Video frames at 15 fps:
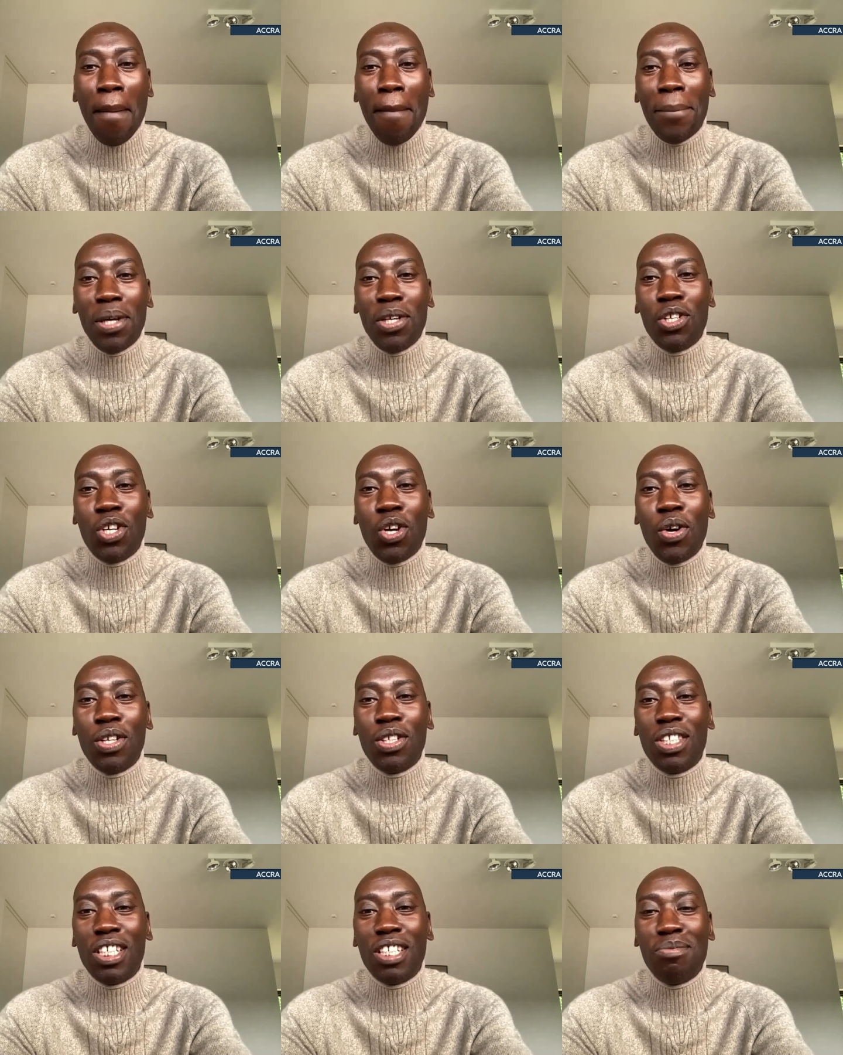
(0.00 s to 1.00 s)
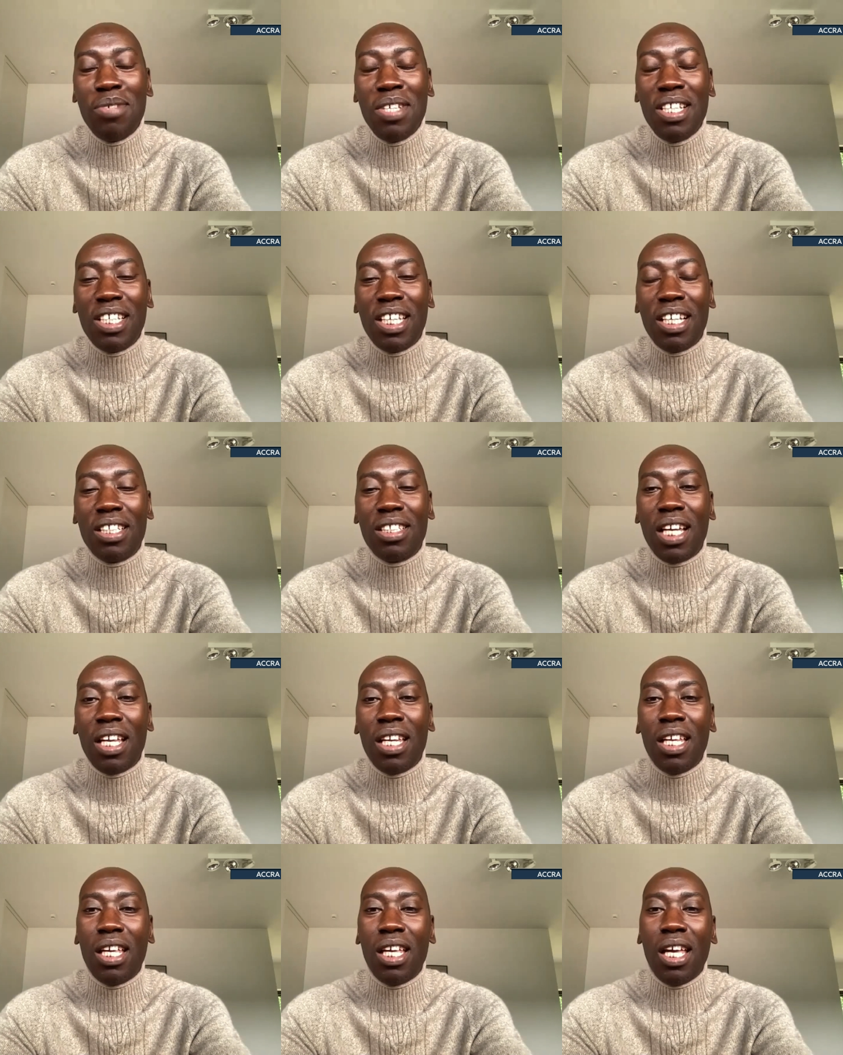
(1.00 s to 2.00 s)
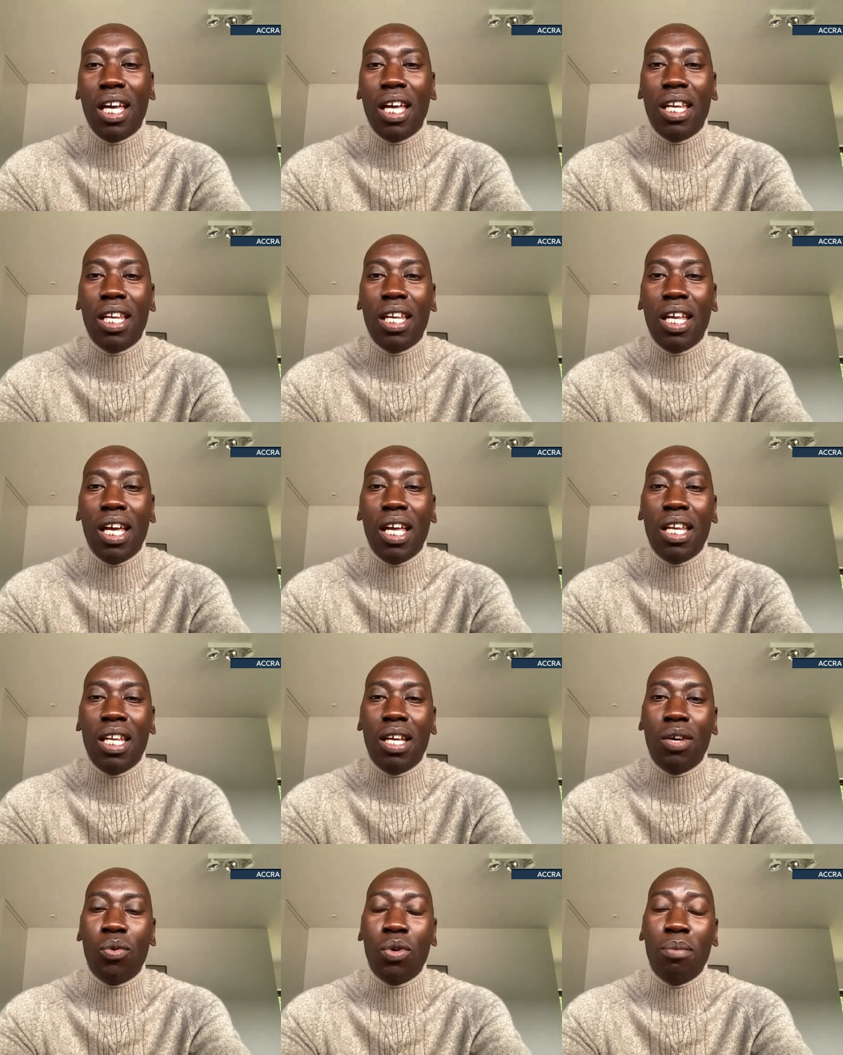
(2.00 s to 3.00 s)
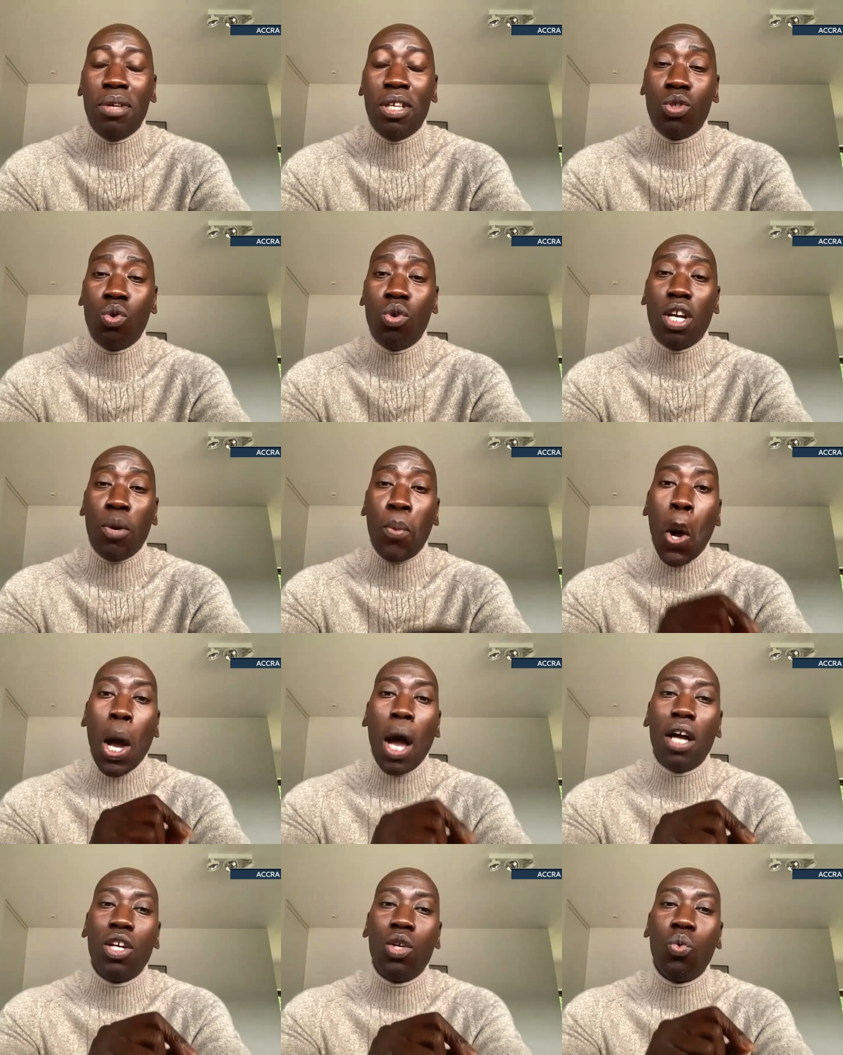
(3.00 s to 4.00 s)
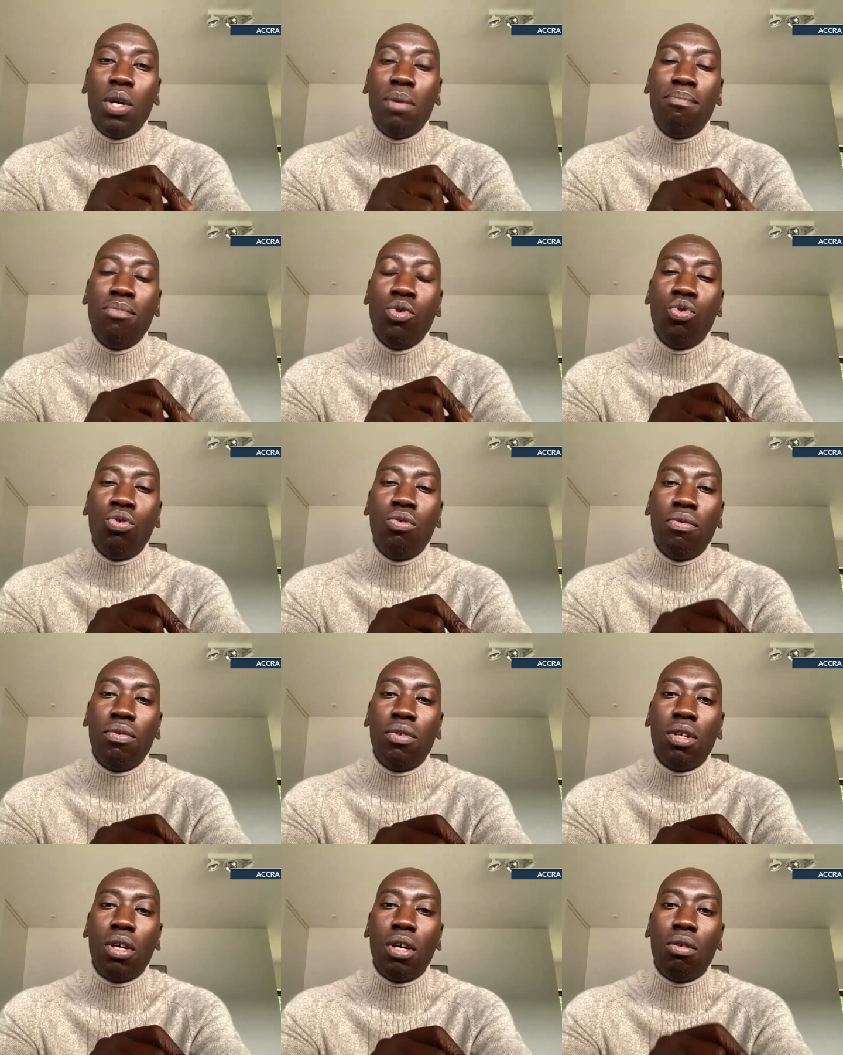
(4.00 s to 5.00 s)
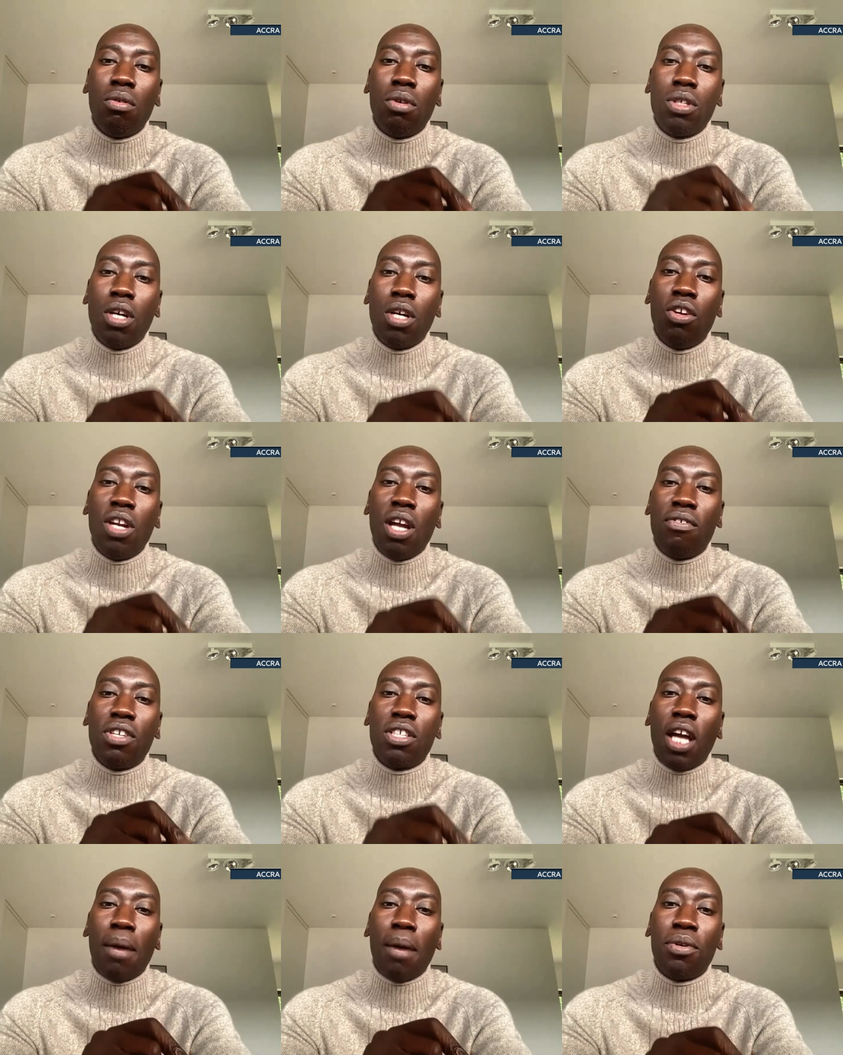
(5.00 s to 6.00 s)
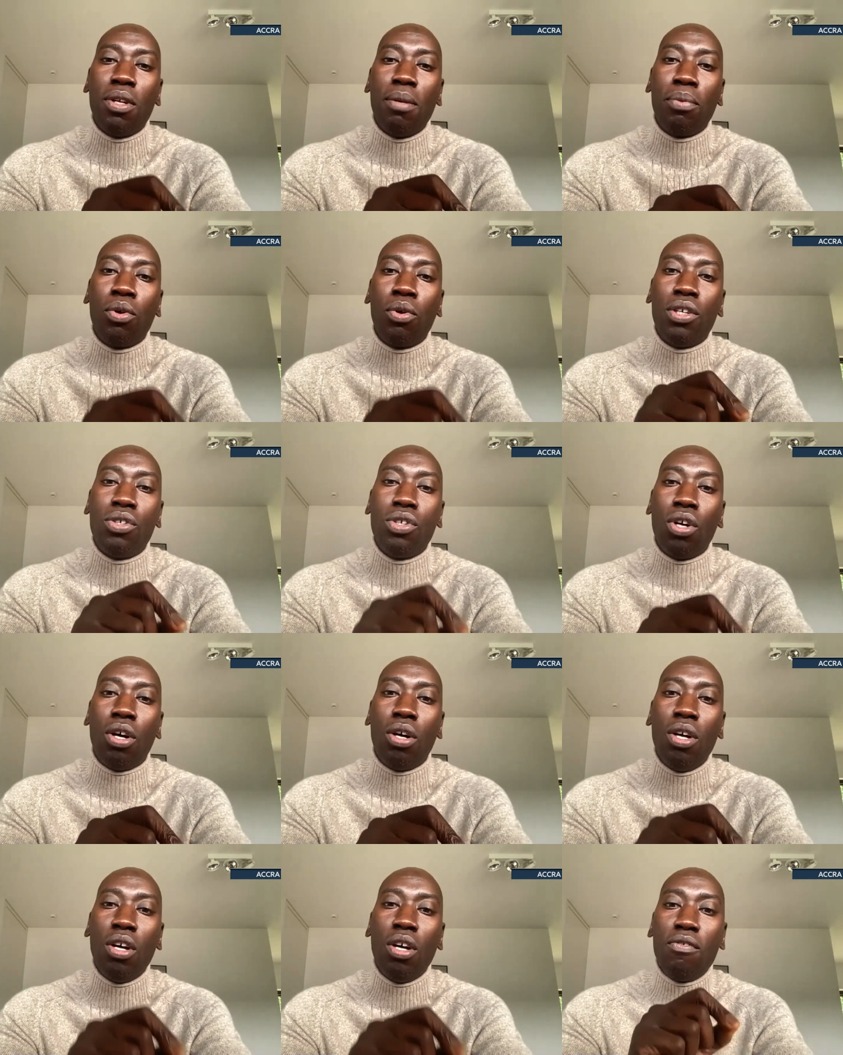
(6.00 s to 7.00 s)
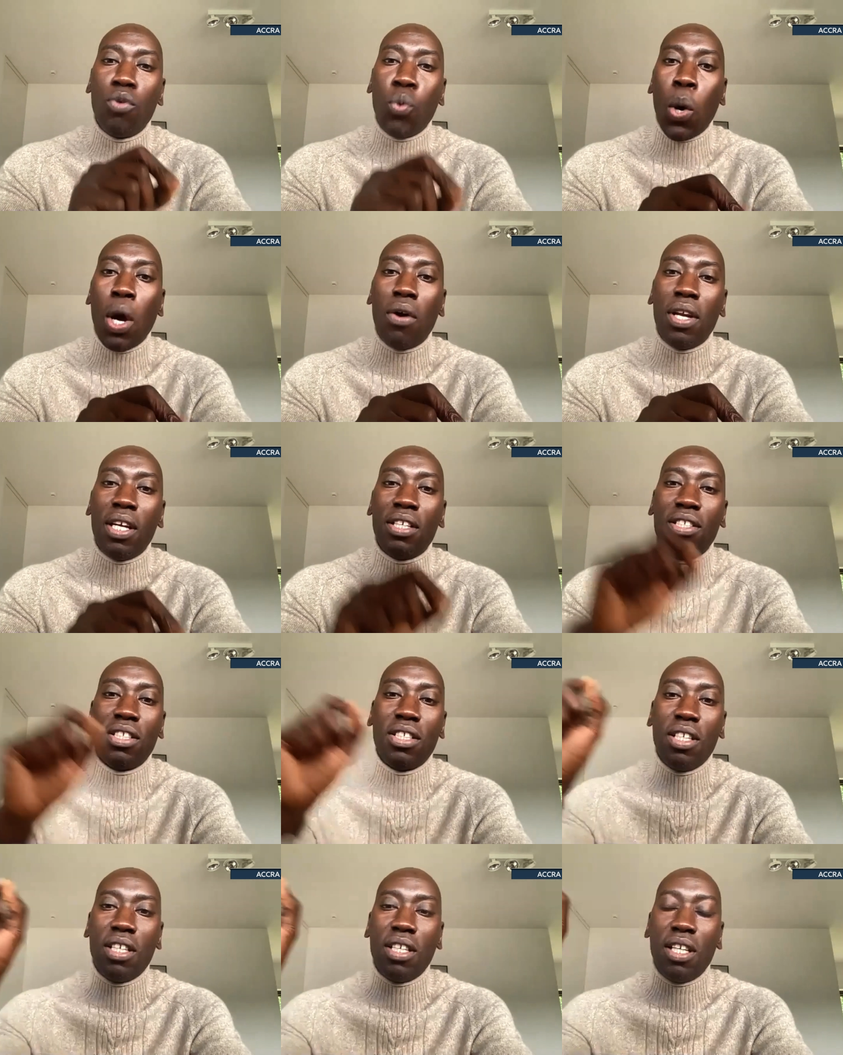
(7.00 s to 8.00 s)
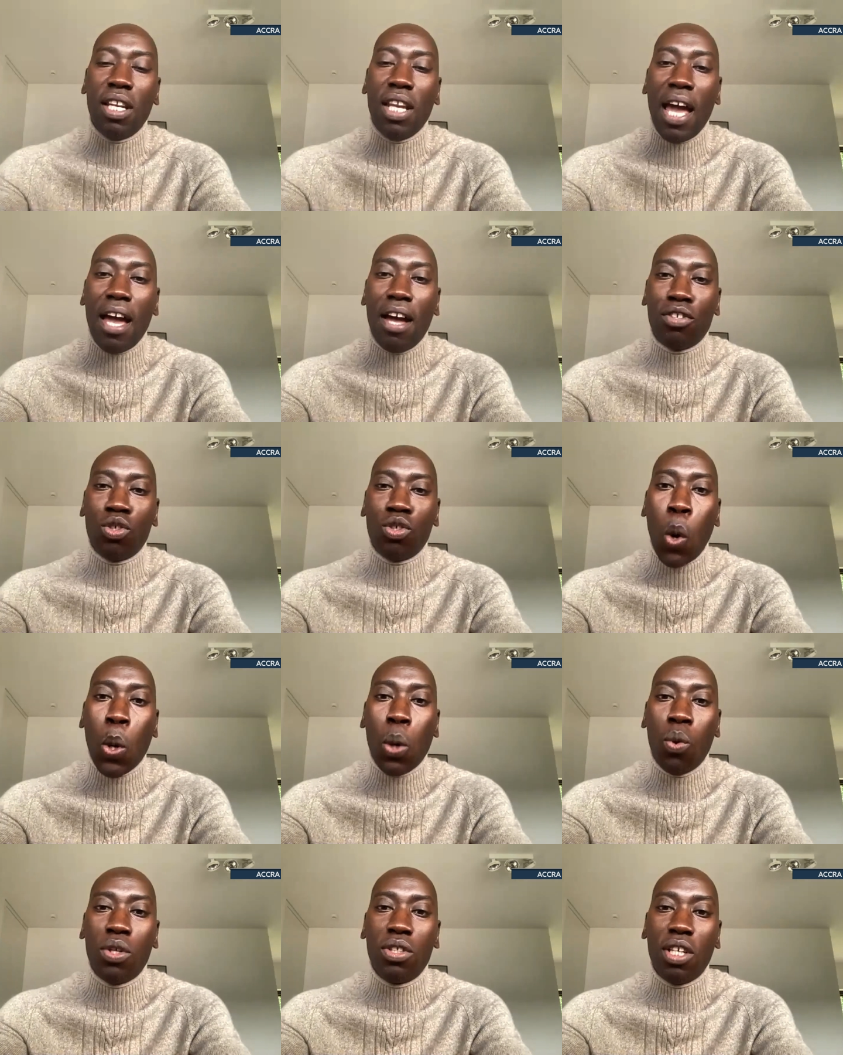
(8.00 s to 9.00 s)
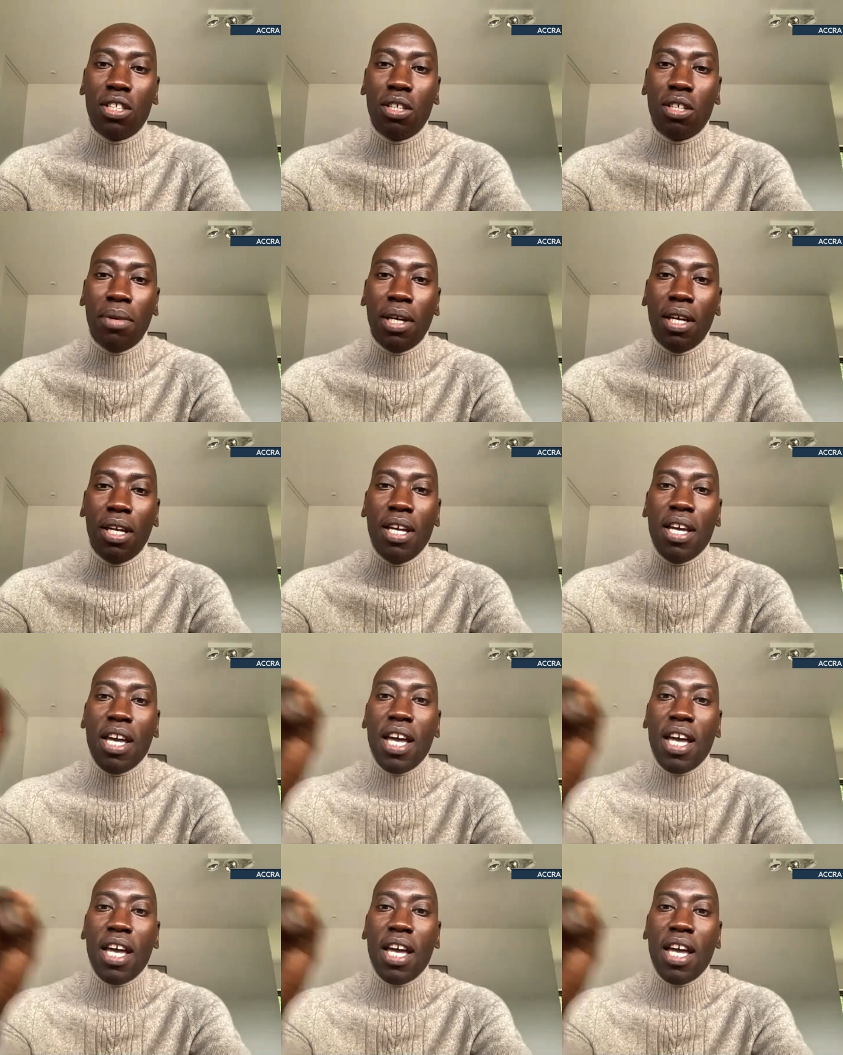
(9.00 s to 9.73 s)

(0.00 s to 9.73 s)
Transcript: But you'd go into these meetings and it would be talking about how do we move the return on average capital employed dot from where it is now to where we want it to be.